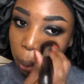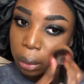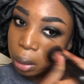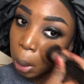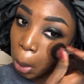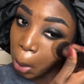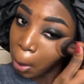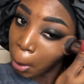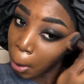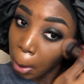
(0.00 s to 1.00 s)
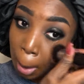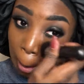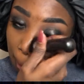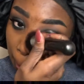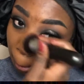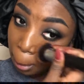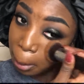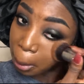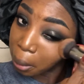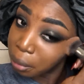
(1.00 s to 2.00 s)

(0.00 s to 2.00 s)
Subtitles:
I typically just focus most of my coverage